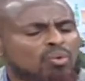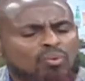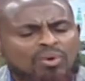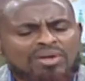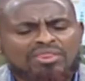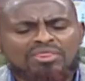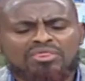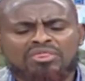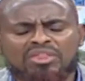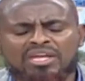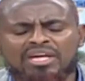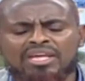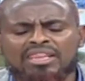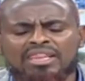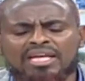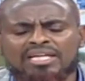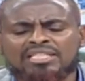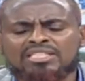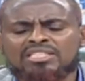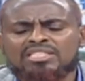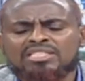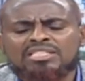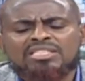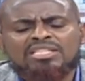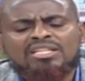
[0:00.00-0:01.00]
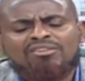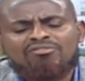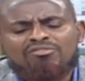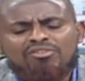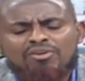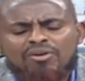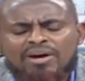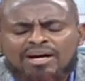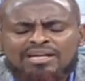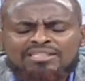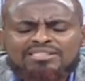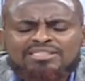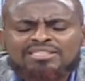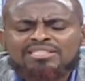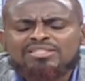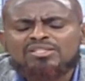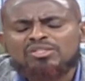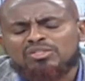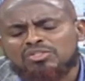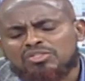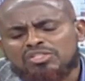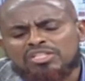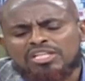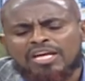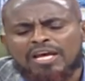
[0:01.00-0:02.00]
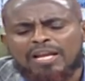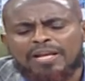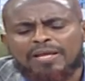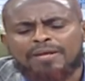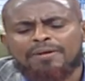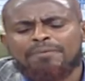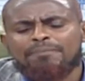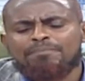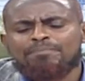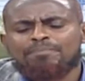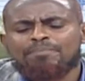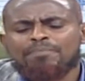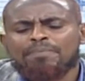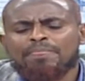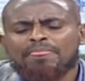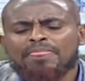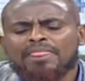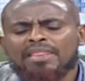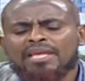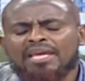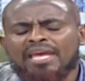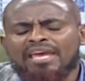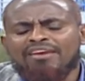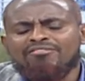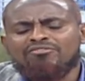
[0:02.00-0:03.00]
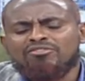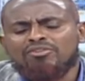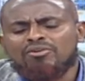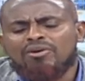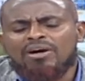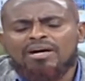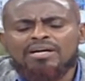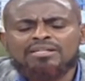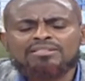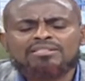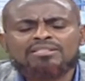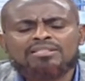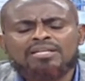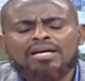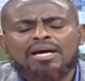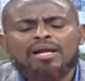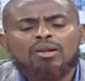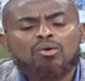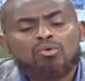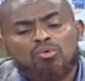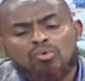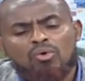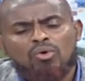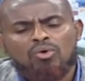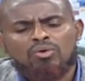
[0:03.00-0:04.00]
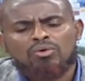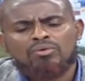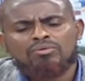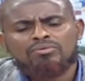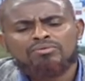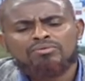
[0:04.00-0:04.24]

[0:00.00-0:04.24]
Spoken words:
One thing that if you ask sincerely, if you ask a Luo,